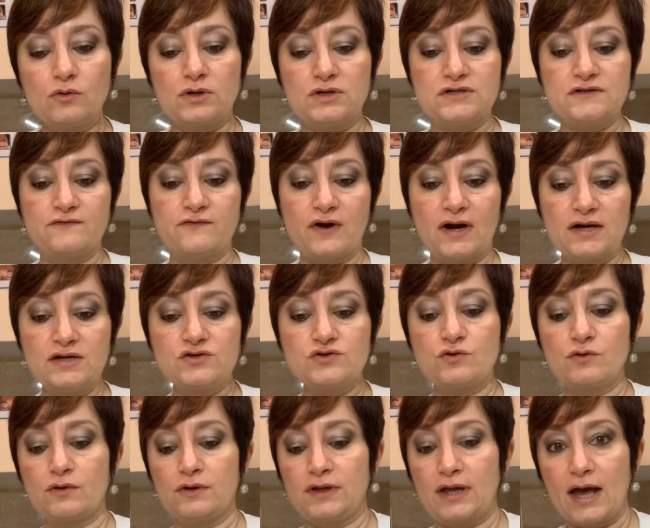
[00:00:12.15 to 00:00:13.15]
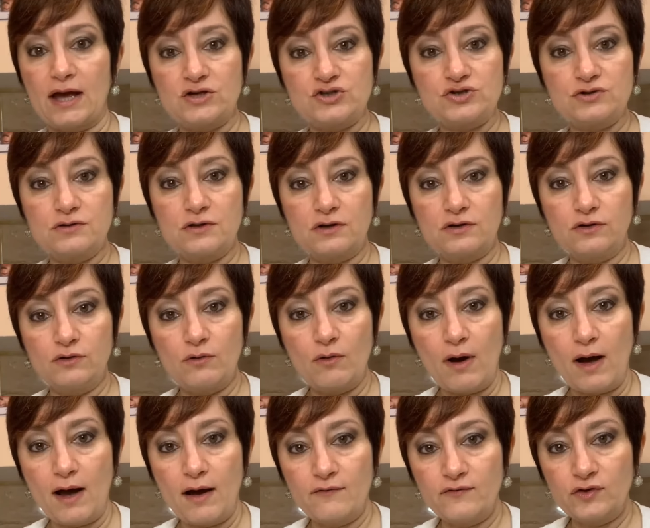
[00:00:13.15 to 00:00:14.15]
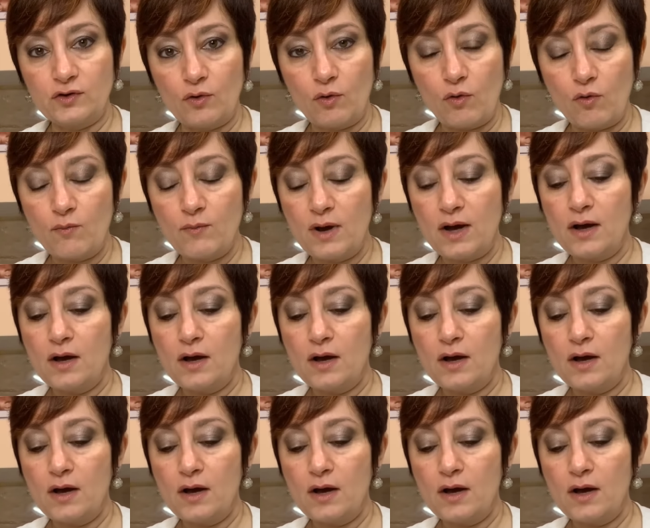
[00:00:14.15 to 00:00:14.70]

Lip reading: device or gadget that you have at home.